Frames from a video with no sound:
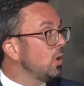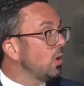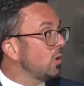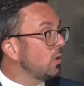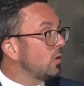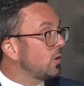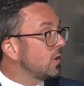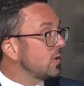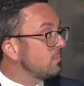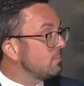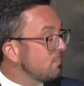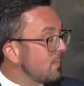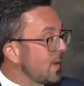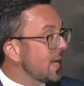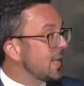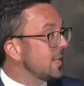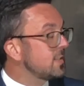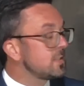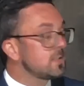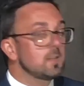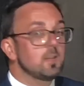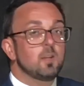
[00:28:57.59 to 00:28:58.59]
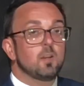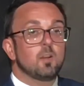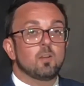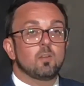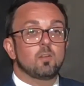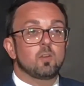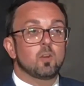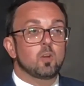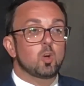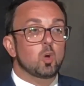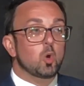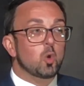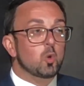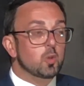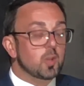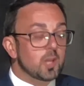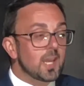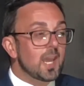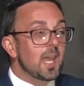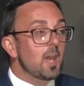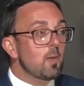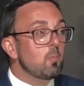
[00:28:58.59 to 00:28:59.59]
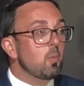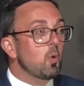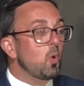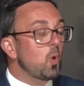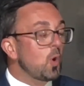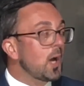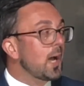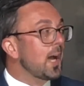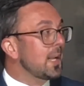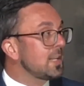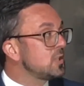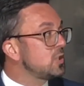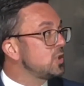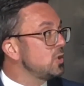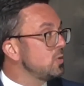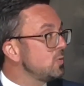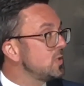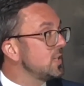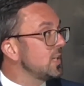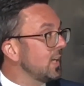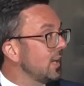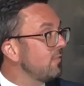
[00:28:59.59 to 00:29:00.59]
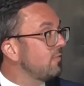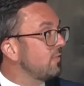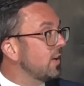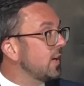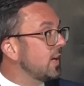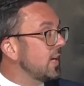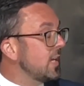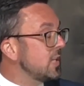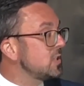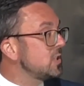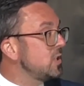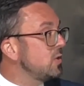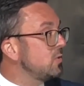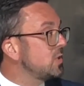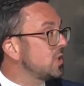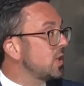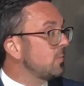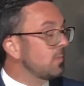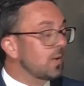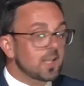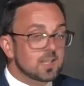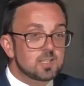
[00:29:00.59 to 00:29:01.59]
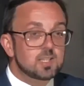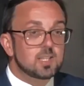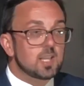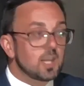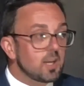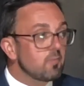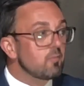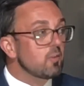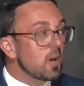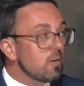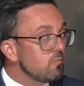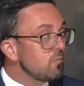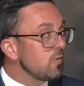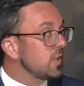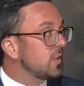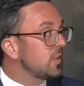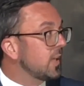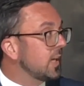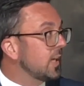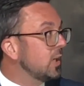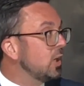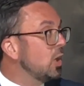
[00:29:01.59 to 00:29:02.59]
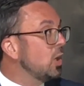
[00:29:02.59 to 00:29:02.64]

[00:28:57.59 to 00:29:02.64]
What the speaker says: that meant that the airport had to deliver its new terminal, had to deliver everything